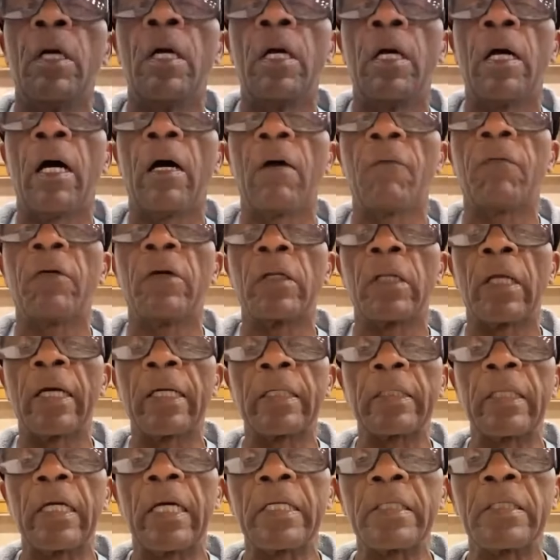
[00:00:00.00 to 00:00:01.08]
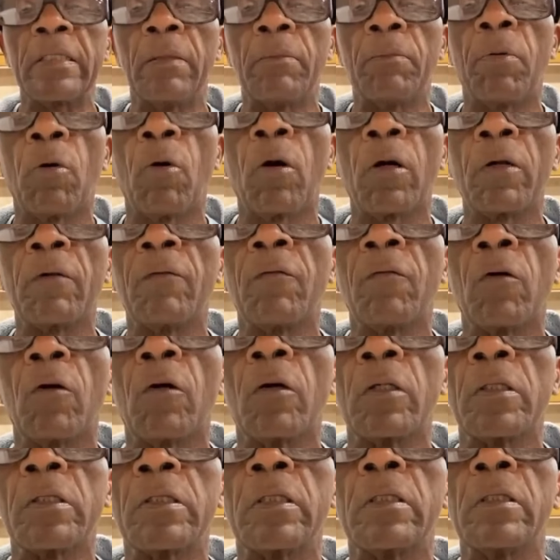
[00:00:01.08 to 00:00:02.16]
I feel like that's important
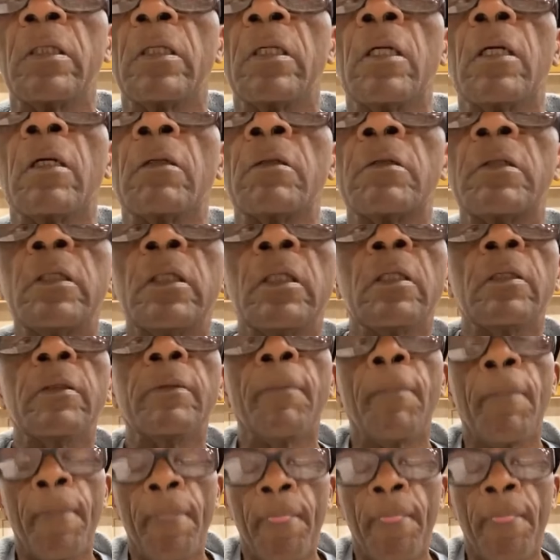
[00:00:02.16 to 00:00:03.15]
for us, to